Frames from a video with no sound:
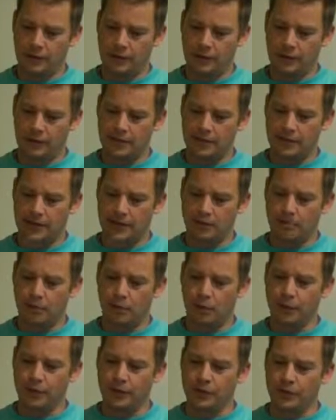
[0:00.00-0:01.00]
as that
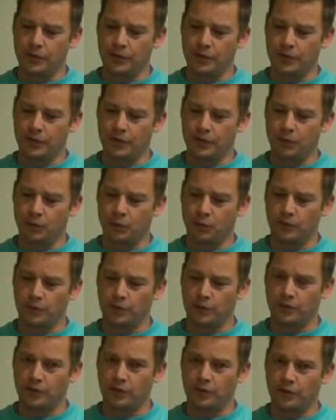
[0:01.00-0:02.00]
point at
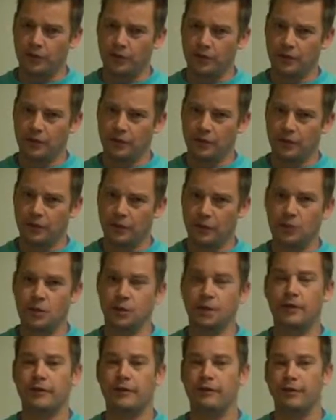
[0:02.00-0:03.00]
which you get
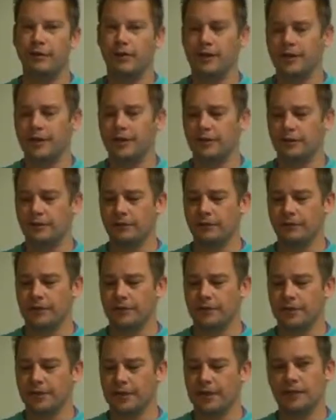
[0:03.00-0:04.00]
24 hours of
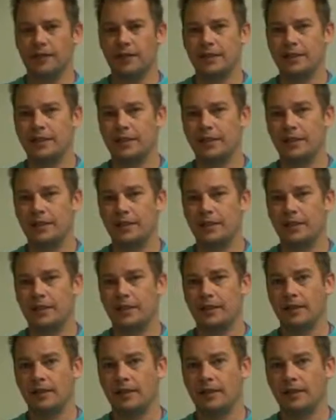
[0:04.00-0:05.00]
daylight
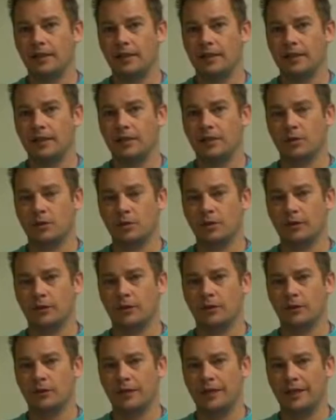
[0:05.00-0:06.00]
and
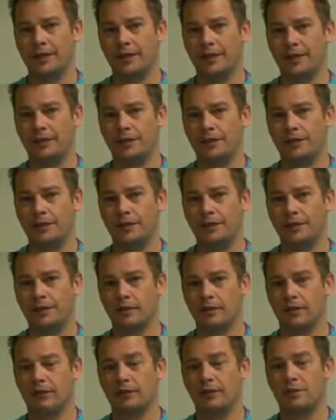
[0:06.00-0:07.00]
24 hours
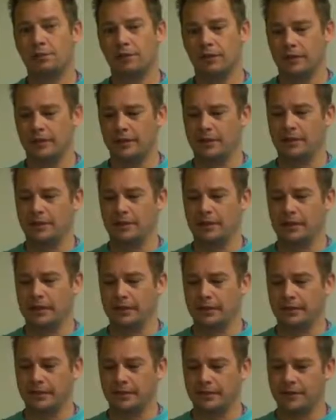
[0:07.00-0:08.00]
of complete
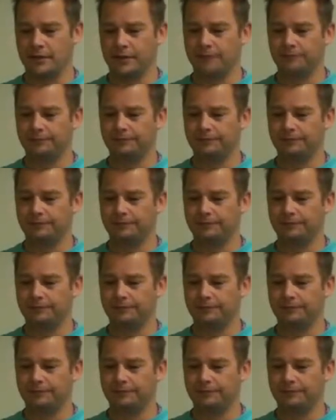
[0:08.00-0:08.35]
darkness.